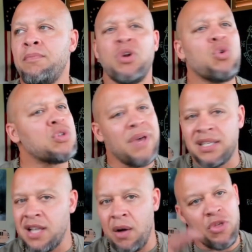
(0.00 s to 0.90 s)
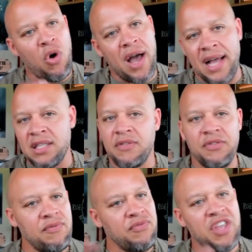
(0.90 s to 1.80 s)
but it was mixed up with all kinds
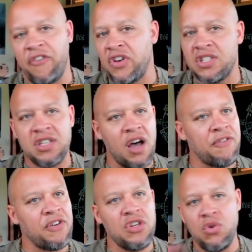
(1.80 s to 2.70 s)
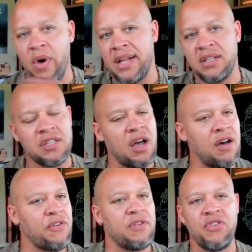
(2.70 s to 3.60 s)
of different stuff and new age
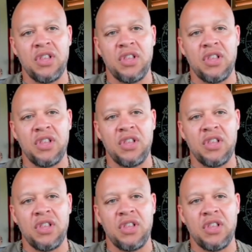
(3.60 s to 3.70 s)
stuff and